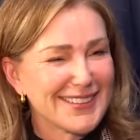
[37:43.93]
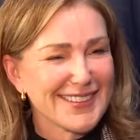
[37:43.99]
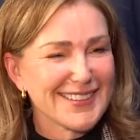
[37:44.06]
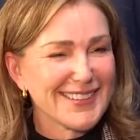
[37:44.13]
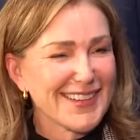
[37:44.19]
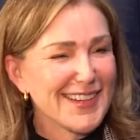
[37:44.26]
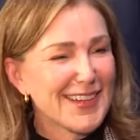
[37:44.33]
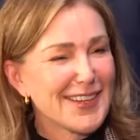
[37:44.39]

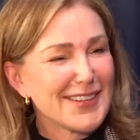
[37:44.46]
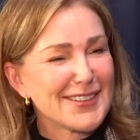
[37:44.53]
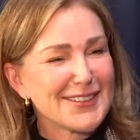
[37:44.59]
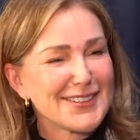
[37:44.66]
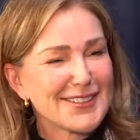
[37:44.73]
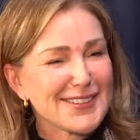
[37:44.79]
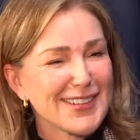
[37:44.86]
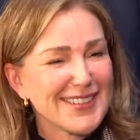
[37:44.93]
just
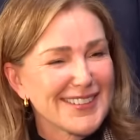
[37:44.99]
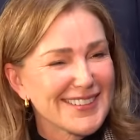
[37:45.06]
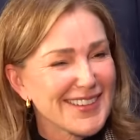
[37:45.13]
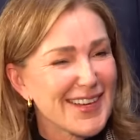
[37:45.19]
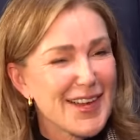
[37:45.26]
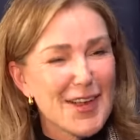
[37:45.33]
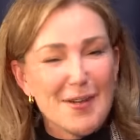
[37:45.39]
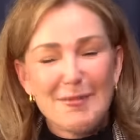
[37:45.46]
just
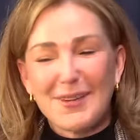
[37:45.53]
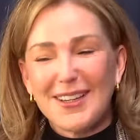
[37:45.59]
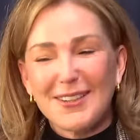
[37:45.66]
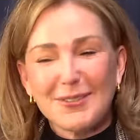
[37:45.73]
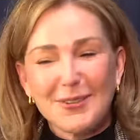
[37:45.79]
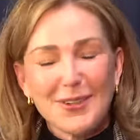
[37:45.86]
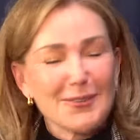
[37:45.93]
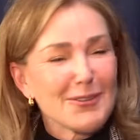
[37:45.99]

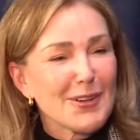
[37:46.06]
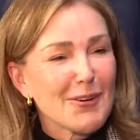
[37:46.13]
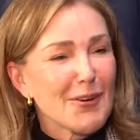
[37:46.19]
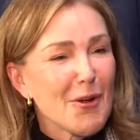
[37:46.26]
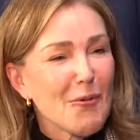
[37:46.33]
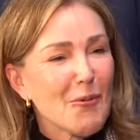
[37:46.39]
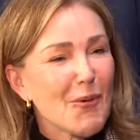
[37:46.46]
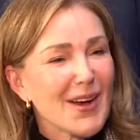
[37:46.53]
because we we don't
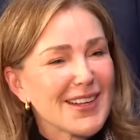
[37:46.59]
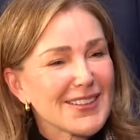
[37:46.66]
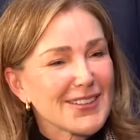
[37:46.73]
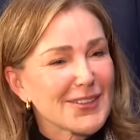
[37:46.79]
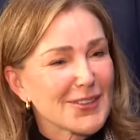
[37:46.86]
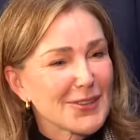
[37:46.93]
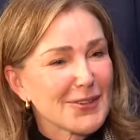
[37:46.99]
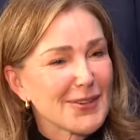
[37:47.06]
know what
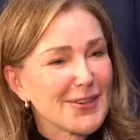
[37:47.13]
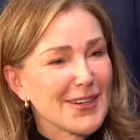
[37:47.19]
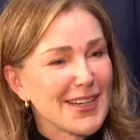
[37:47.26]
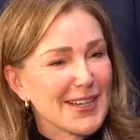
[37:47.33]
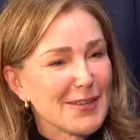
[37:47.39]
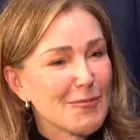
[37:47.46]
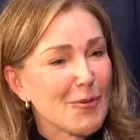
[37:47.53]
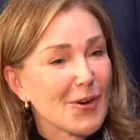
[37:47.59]
to do
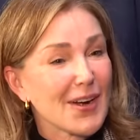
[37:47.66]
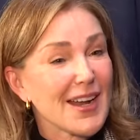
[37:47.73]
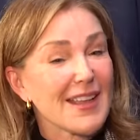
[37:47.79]
anymore.